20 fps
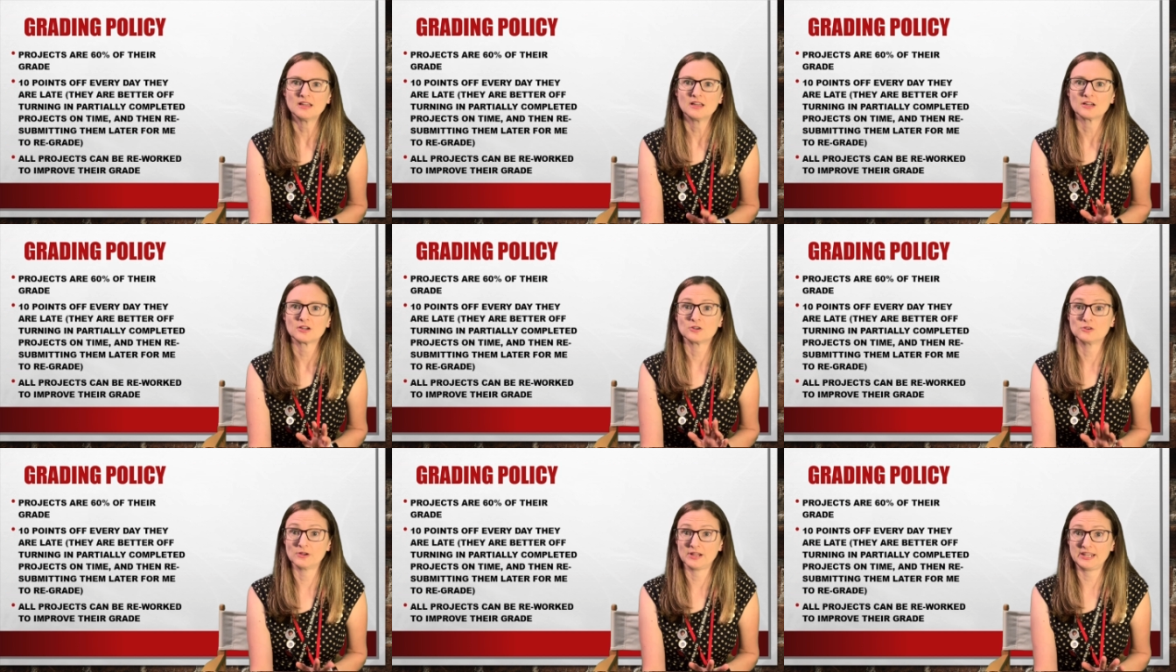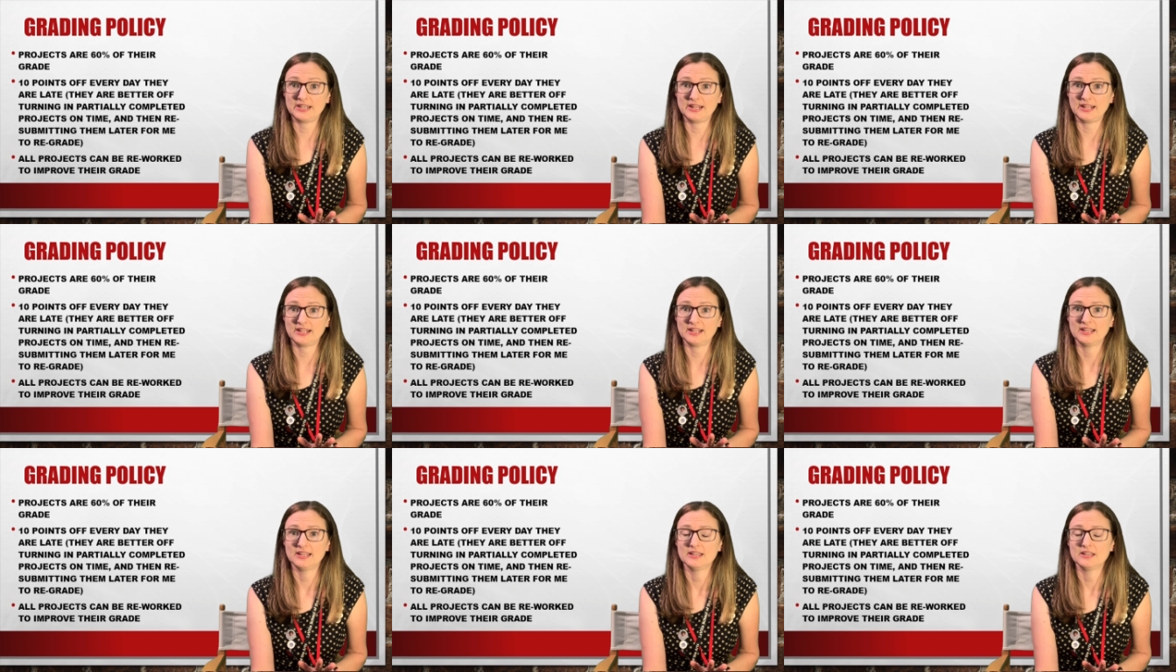
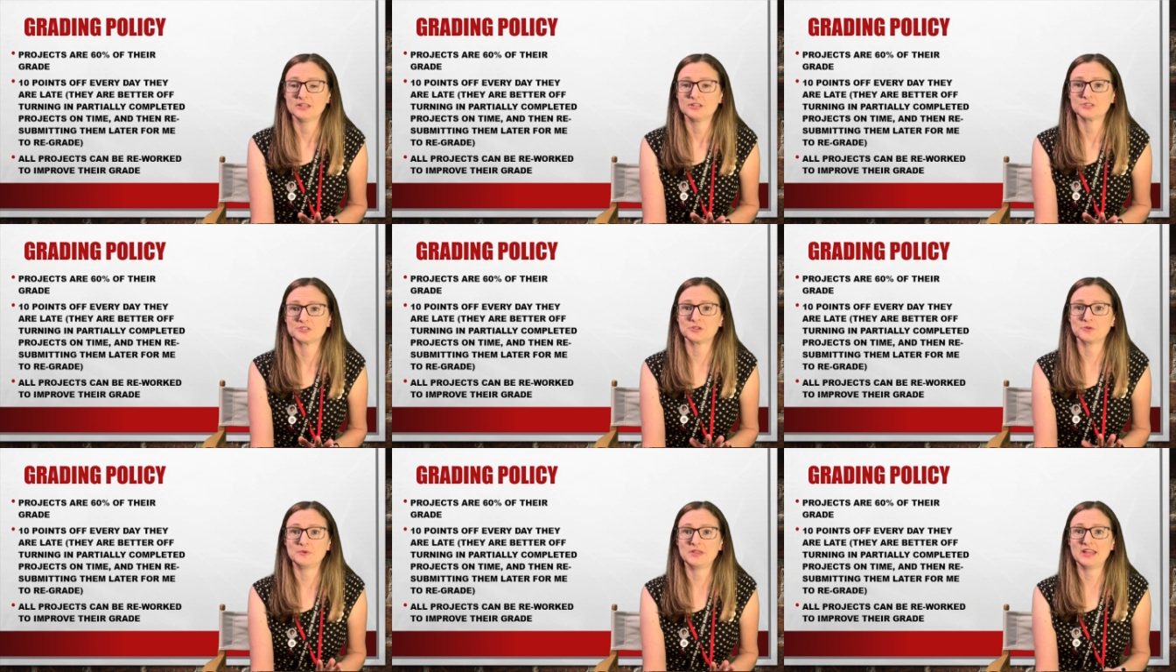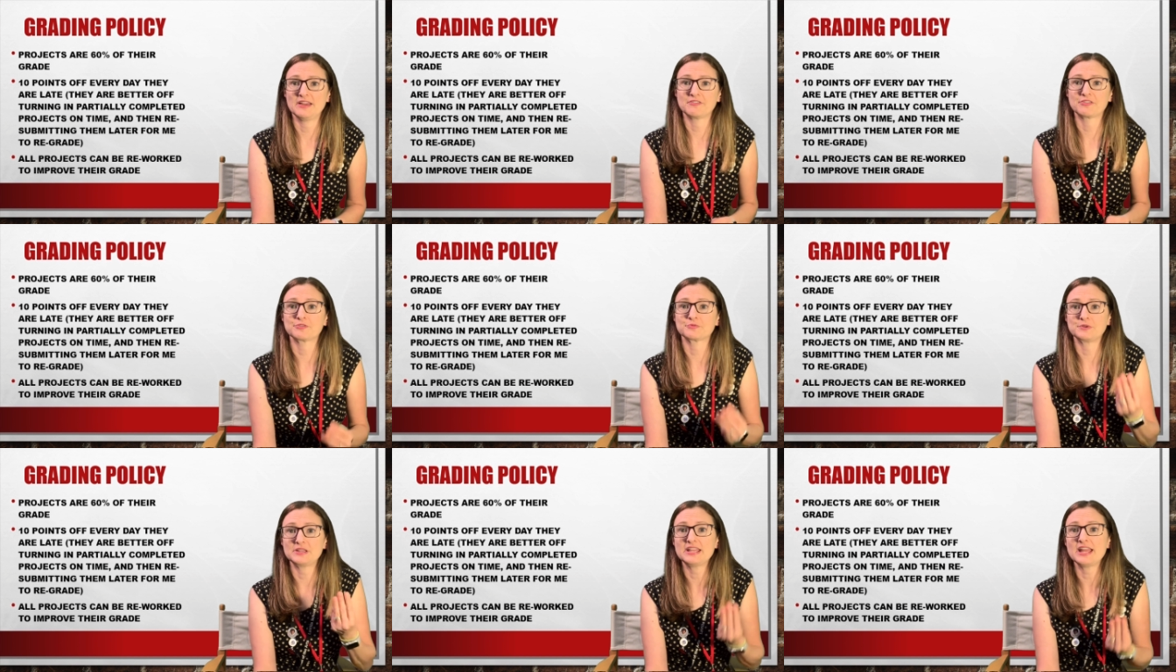Grading. So we have
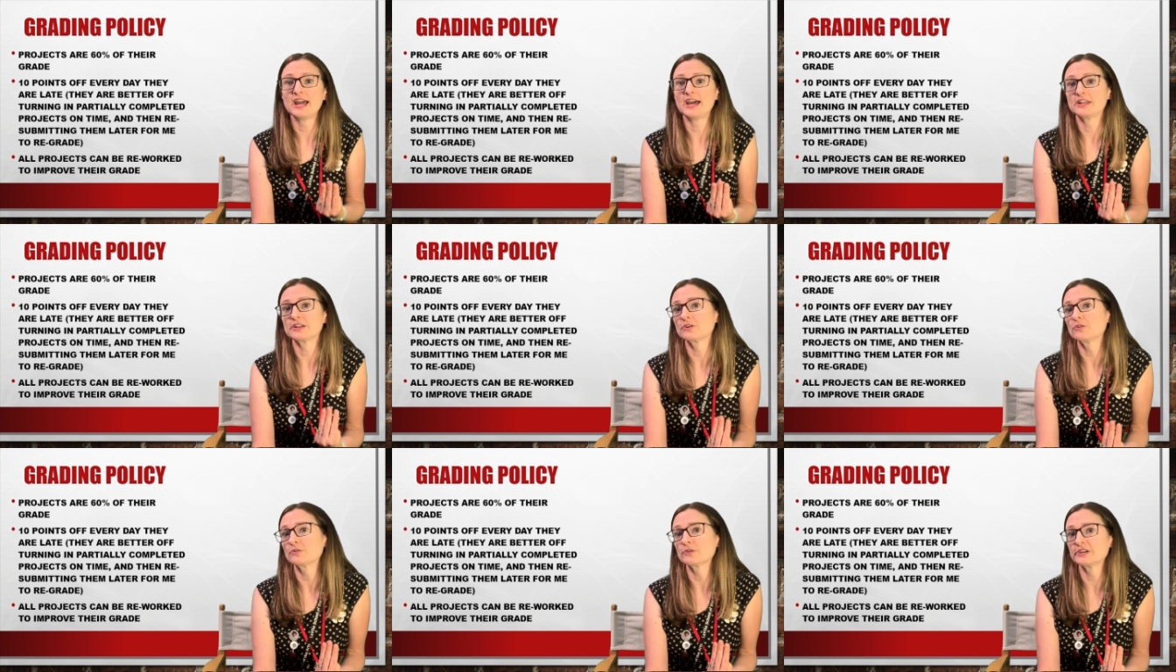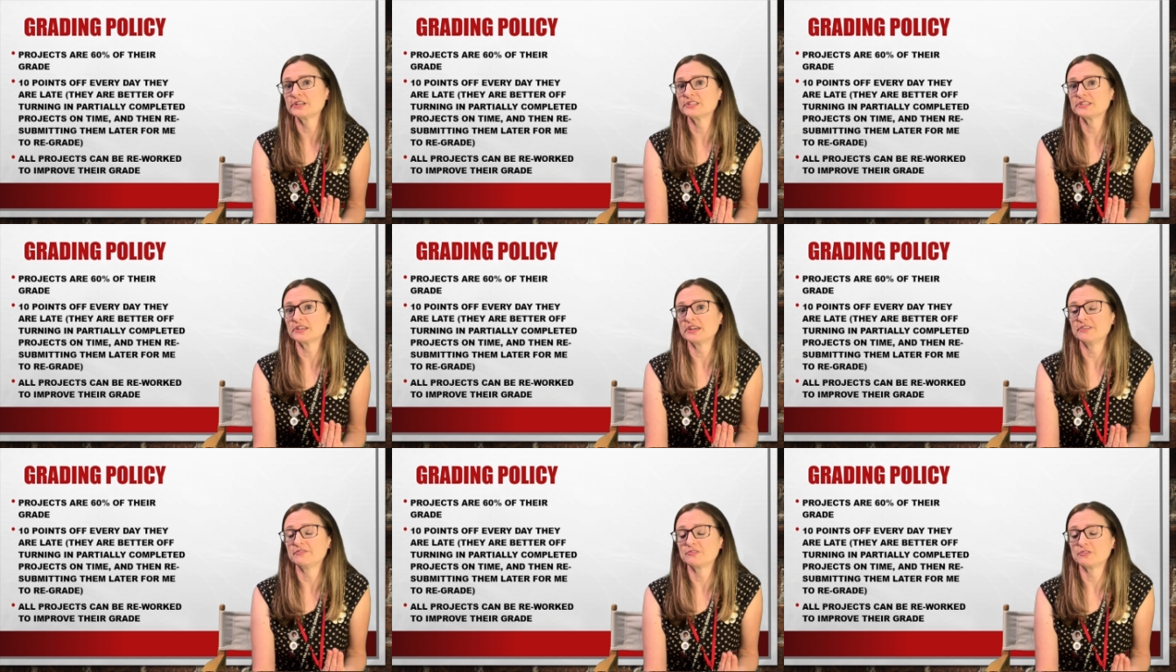3 categories
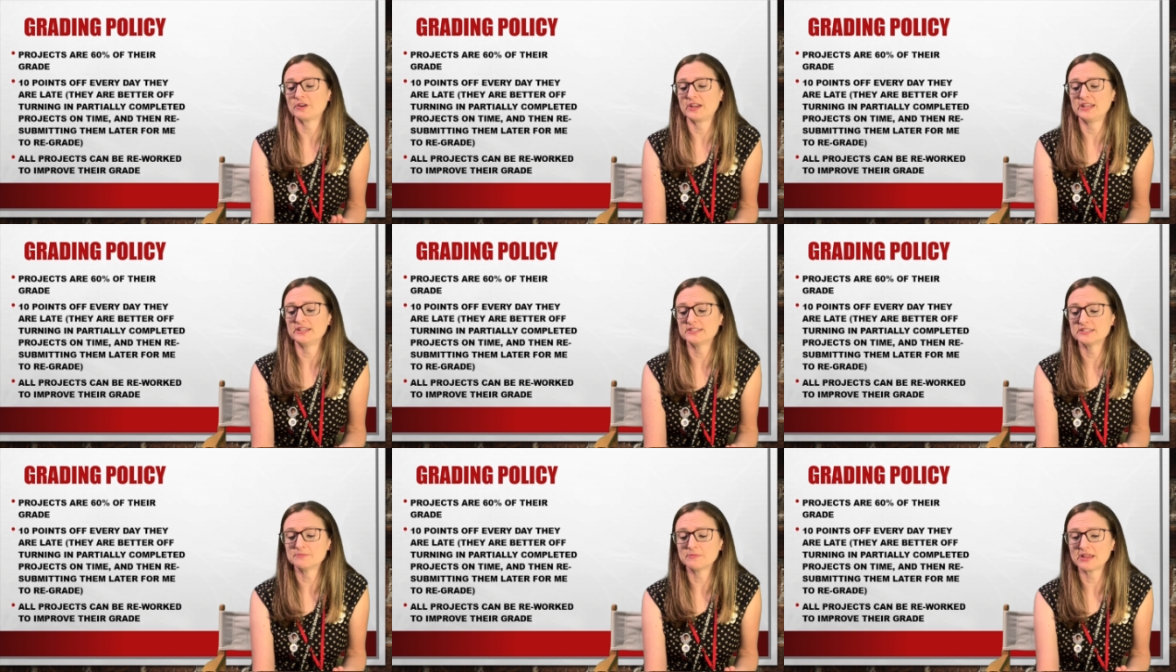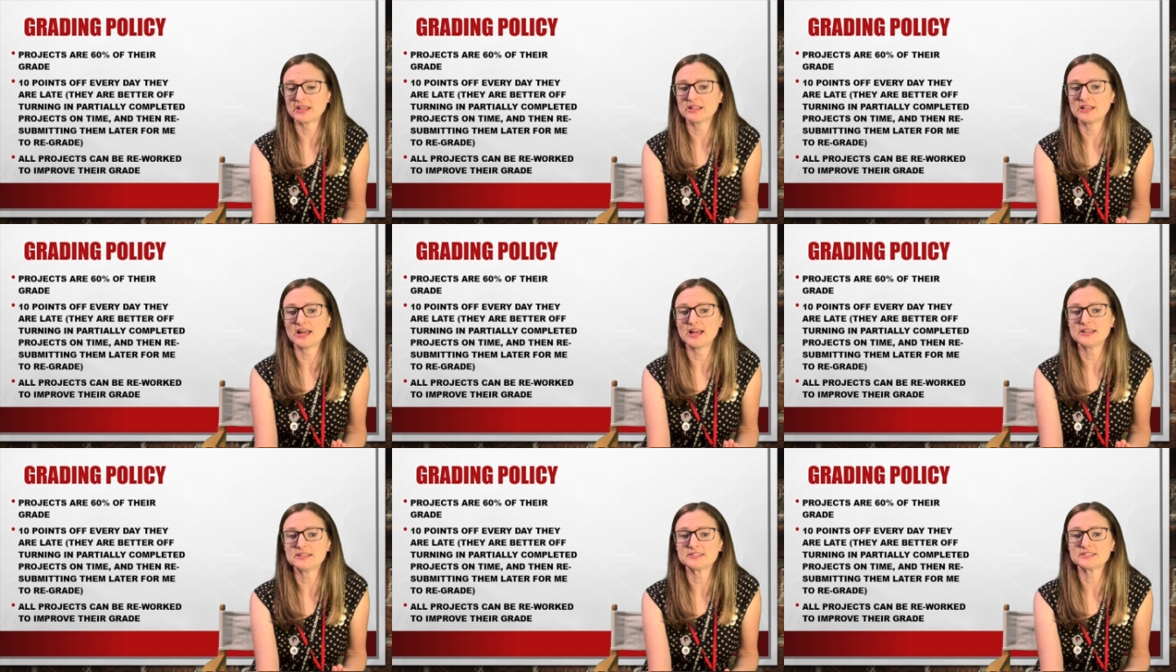of grades in my
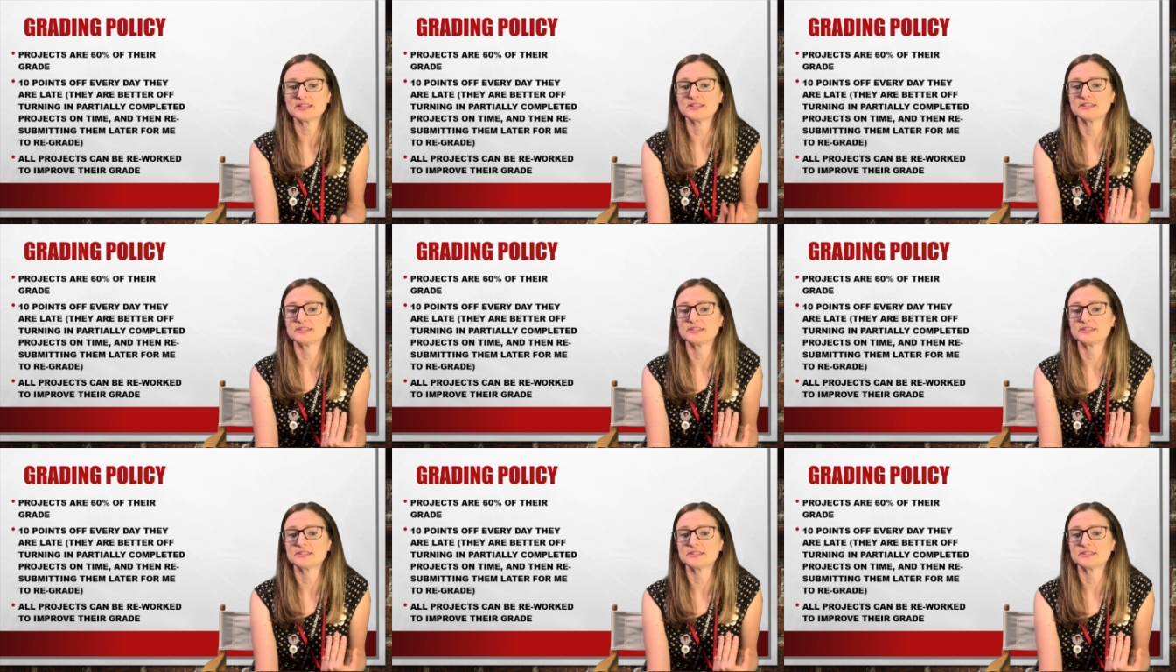class.